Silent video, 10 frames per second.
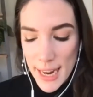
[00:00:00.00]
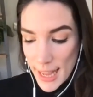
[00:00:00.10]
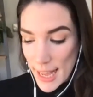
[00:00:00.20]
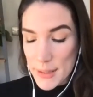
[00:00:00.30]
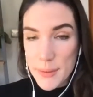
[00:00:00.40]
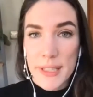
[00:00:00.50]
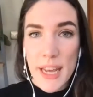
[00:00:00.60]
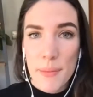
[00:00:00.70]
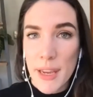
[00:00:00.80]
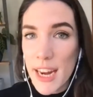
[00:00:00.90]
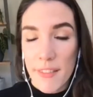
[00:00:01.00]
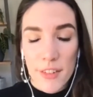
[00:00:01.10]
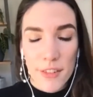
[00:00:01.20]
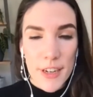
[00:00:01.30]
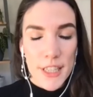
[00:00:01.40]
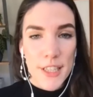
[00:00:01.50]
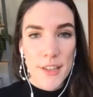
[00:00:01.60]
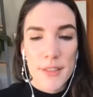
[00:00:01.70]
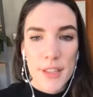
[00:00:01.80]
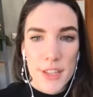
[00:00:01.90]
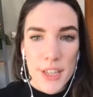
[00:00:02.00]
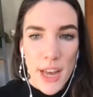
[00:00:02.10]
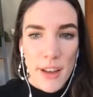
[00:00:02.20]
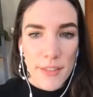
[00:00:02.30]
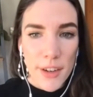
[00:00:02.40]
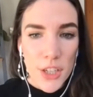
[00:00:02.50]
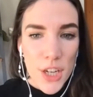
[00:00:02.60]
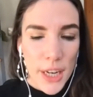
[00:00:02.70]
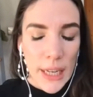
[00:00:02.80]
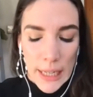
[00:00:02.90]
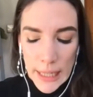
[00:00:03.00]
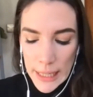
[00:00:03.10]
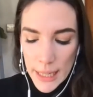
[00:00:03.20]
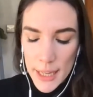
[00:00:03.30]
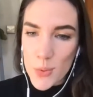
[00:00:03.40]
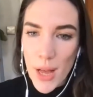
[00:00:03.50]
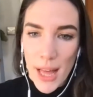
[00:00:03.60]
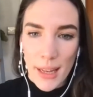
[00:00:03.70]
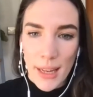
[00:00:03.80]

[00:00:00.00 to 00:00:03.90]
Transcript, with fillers: Yeah, as we said at the beginning, feel free to use the, the chat function as well.